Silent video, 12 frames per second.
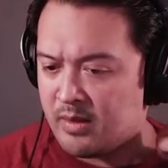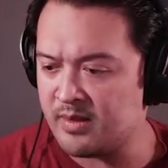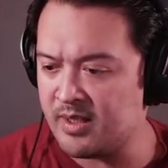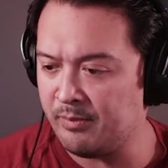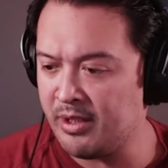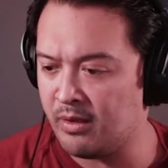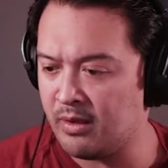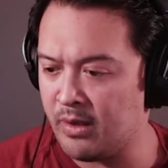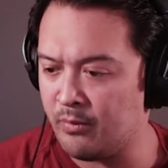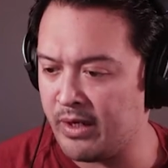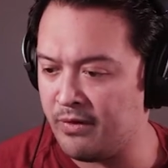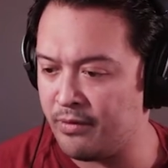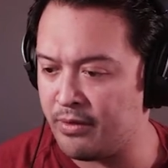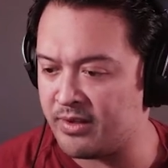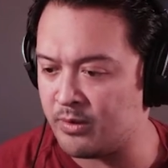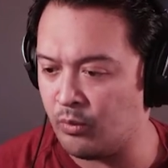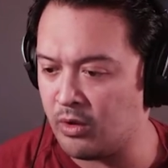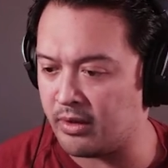You simply aren't ready for
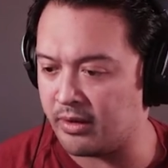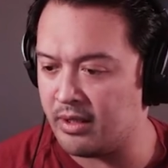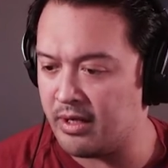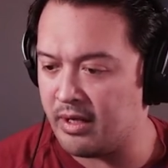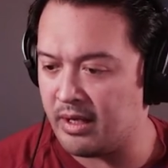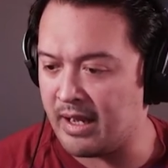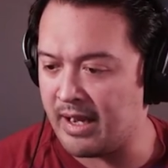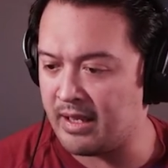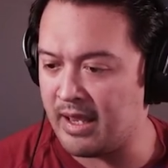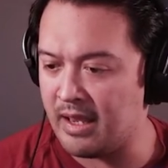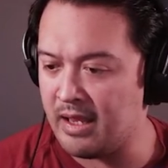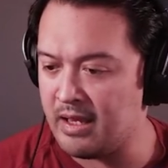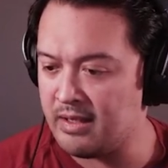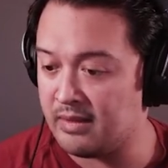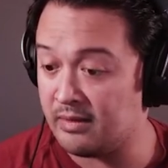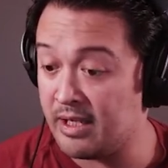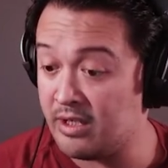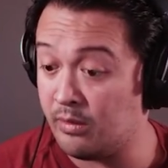this work. I
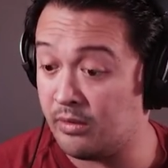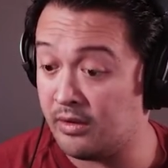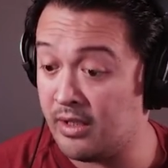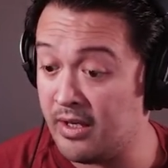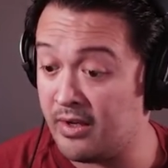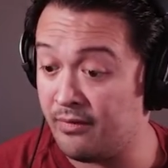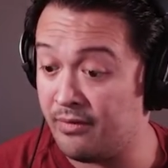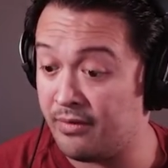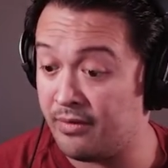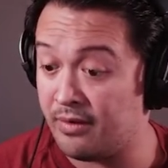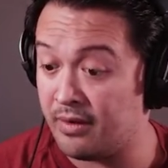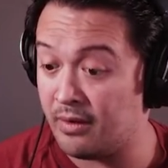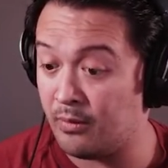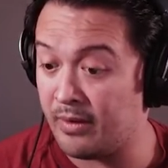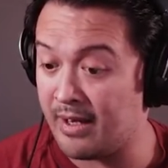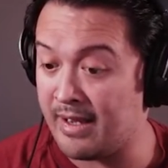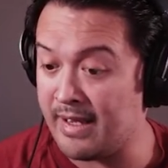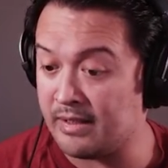can't let you live
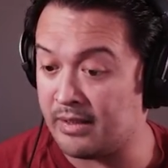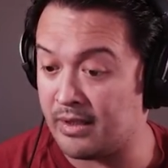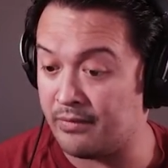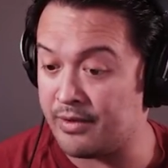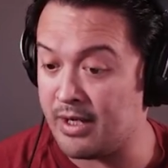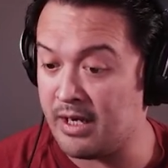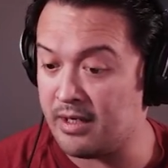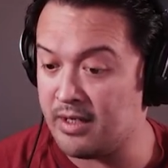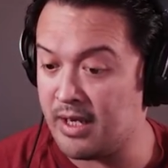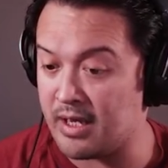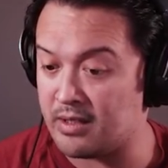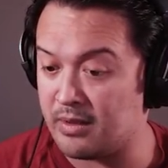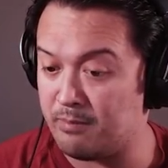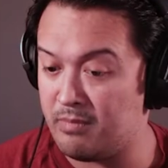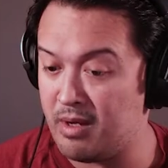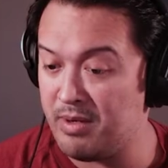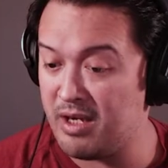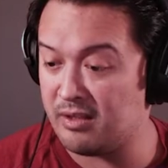what I live. Not yet.
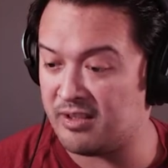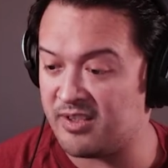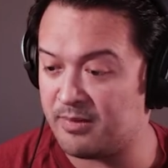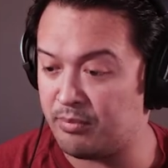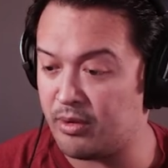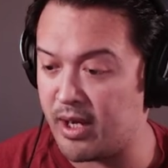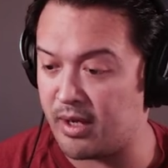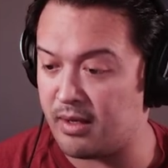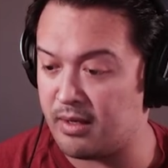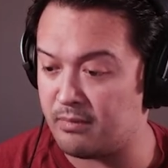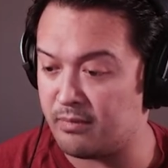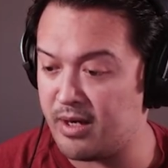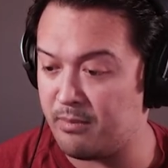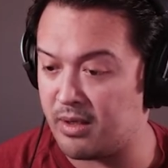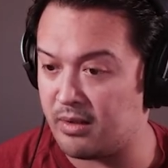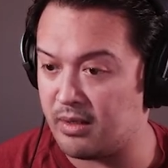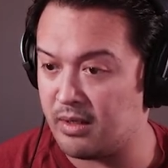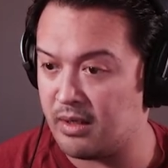Maybe in the spring.
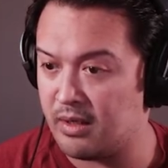Raymond.